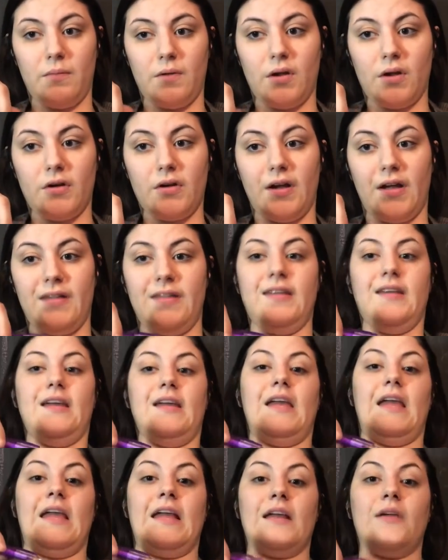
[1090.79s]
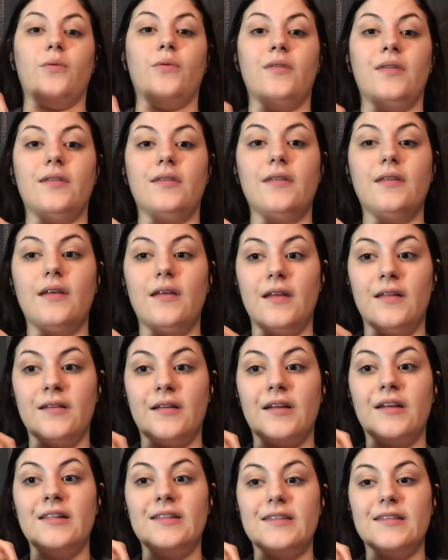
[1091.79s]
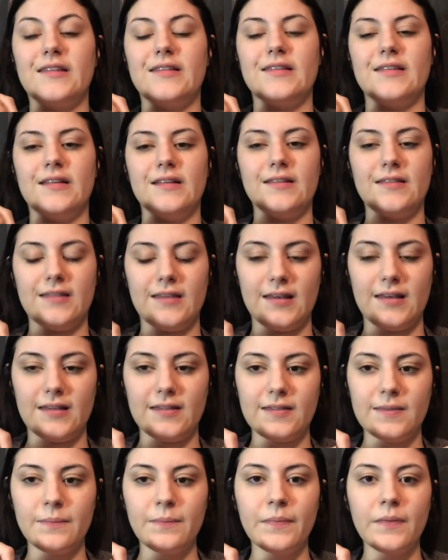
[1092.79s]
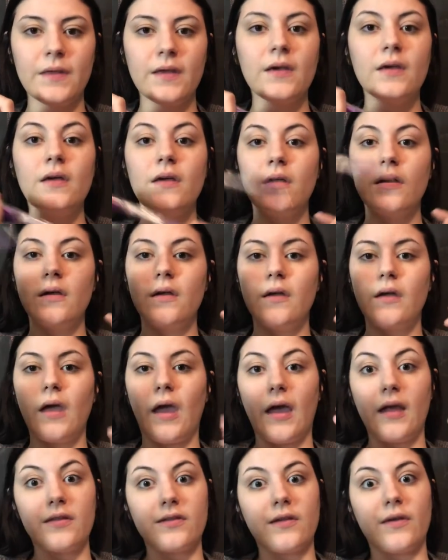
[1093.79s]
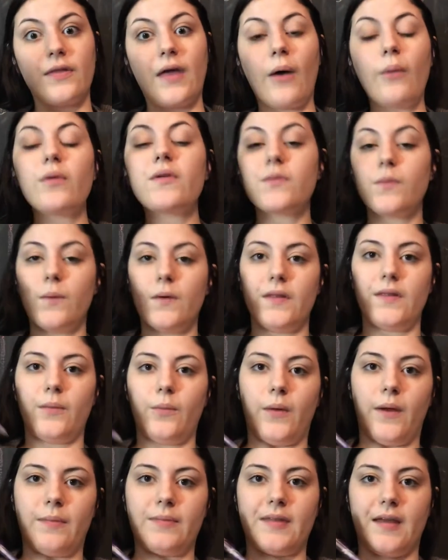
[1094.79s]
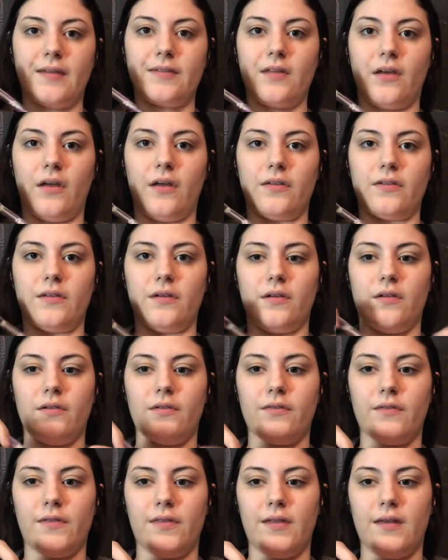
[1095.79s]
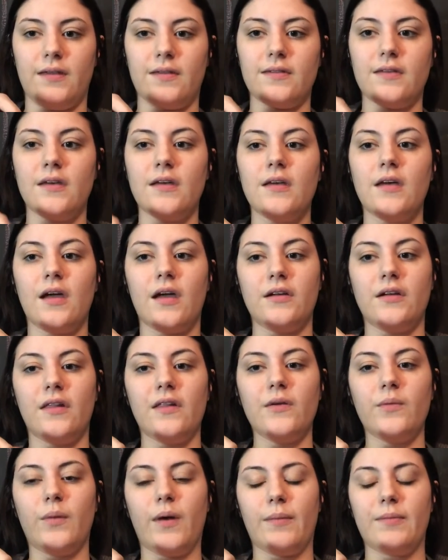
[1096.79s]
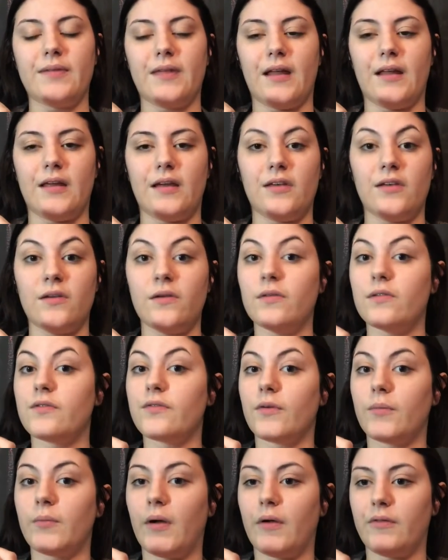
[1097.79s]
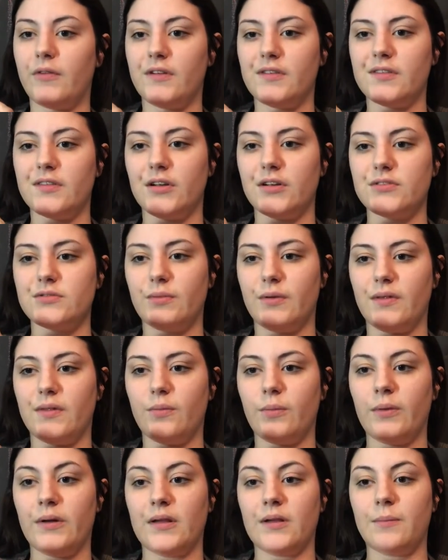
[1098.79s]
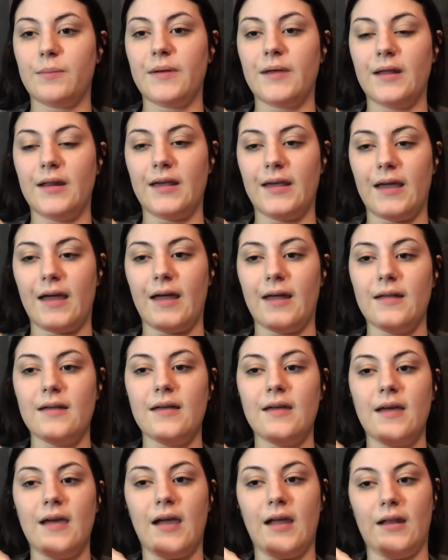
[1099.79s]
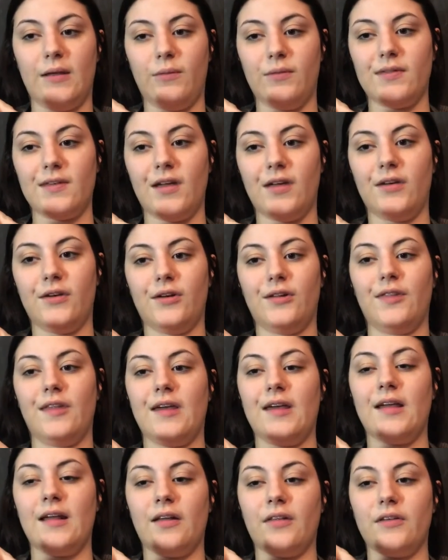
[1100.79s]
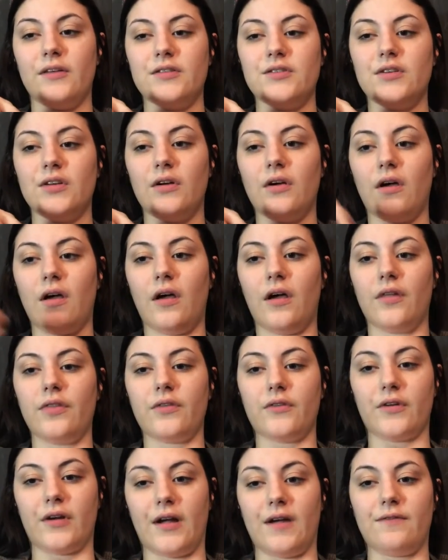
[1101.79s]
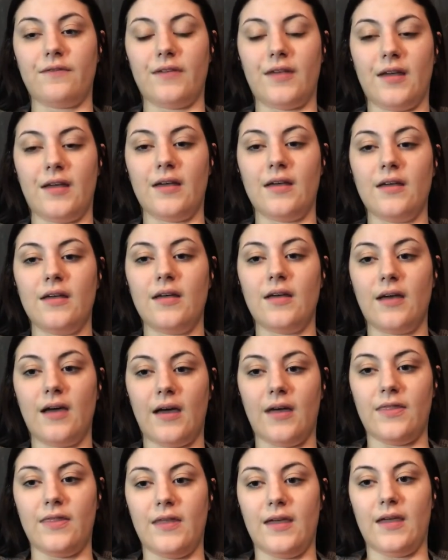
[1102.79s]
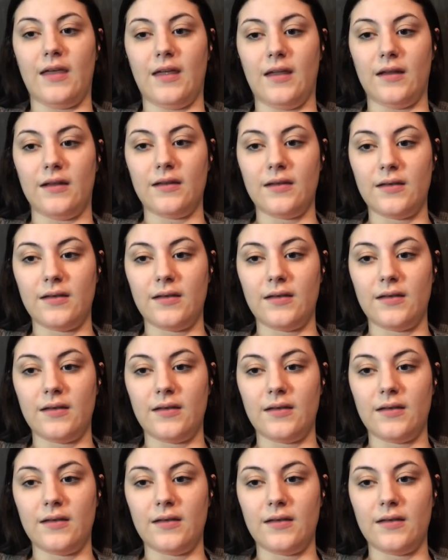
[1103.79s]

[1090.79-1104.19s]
crazy inconsistencies. And so that was one of the websites I also used for this. Another website I used for my research was Wikipedia, and it was under the English orthography, and then